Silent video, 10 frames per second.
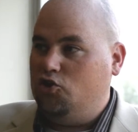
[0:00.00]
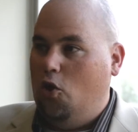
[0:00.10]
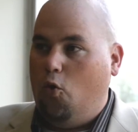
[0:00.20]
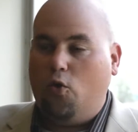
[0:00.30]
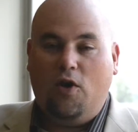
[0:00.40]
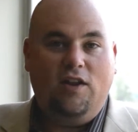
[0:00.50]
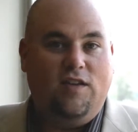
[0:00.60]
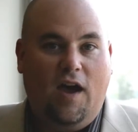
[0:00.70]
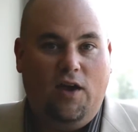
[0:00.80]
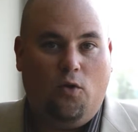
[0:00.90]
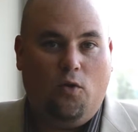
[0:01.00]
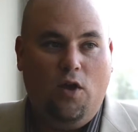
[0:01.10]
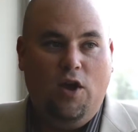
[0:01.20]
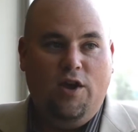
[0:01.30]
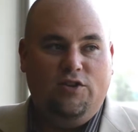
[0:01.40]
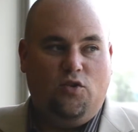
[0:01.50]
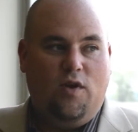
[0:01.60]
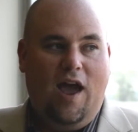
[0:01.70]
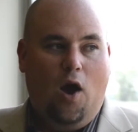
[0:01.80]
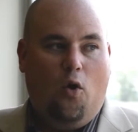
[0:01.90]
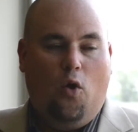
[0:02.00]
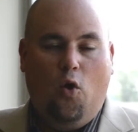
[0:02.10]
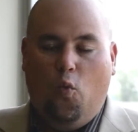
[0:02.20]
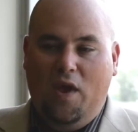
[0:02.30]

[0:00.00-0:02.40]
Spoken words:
ordering title. So now